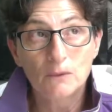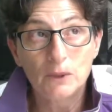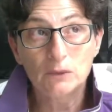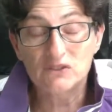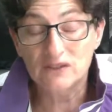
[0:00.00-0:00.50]

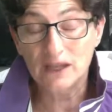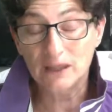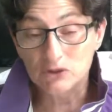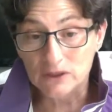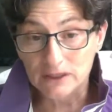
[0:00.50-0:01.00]
it was
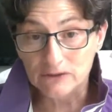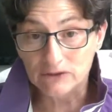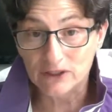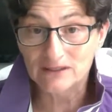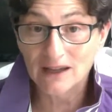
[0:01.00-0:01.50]
time to leave
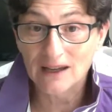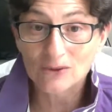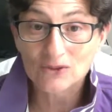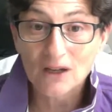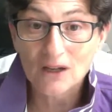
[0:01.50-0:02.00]
Fred's
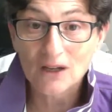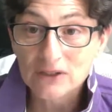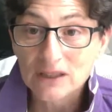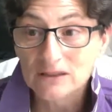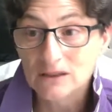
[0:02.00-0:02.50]
house
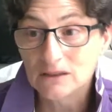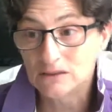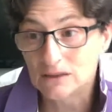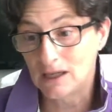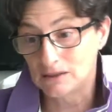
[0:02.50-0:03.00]
after 8
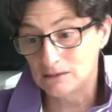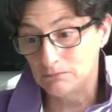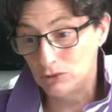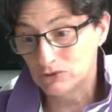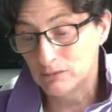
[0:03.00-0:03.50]
years, I had
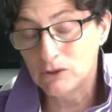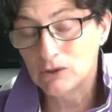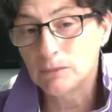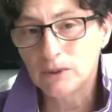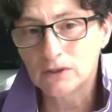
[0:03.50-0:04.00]
bought my
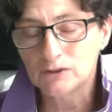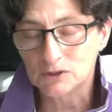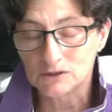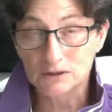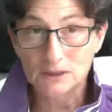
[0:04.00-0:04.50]
own
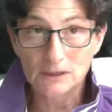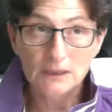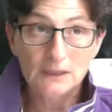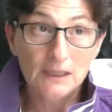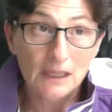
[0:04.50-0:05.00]
apartment.
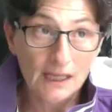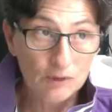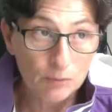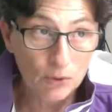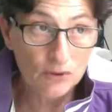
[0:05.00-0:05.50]
I
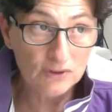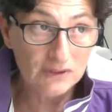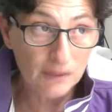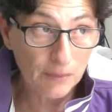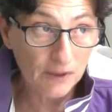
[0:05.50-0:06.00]
had bought
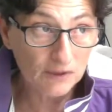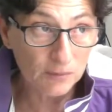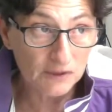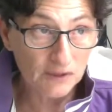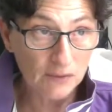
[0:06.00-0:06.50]
the
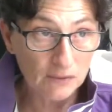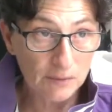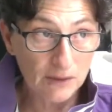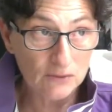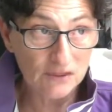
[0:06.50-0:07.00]
apartment round
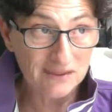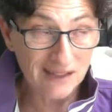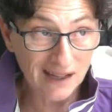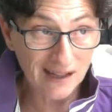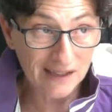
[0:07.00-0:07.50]
about the
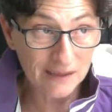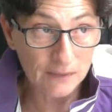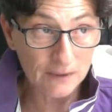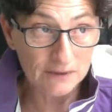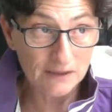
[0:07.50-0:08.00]

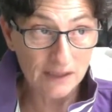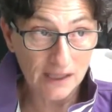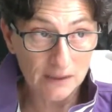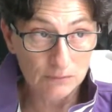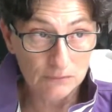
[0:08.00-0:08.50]
time that
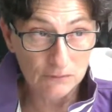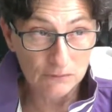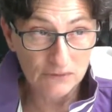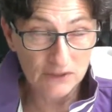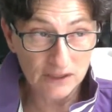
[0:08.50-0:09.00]
I
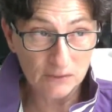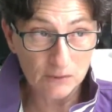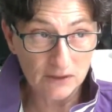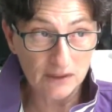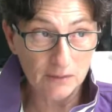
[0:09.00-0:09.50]
moved in
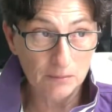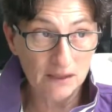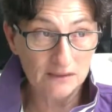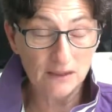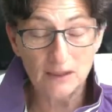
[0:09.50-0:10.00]
with him,
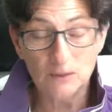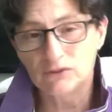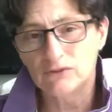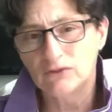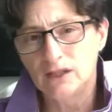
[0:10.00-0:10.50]
but I was
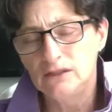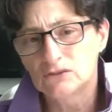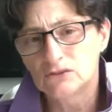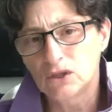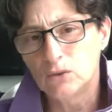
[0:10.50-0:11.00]
afraid
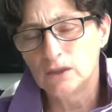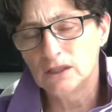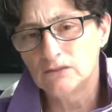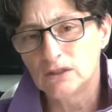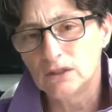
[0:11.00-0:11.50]
to go and
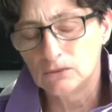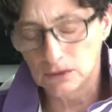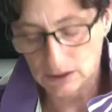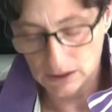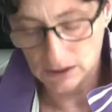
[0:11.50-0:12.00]
live
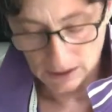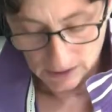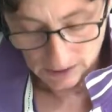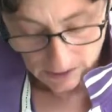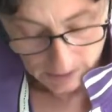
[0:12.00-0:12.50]
alone.
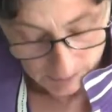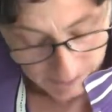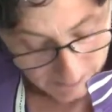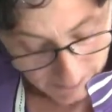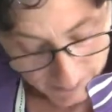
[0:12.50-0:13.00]

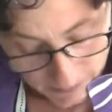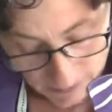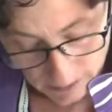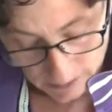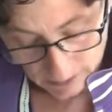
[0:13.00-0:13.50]
But
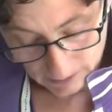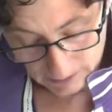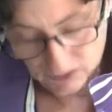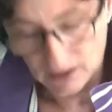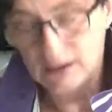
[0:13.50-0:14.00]
then I
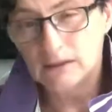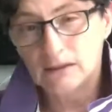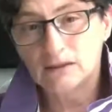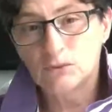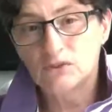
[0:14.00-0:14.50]
decided
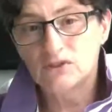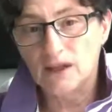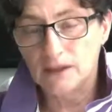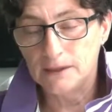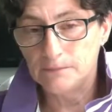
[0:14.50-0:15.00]
that it was
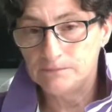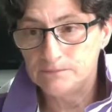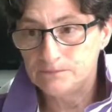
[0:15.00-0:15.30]
time.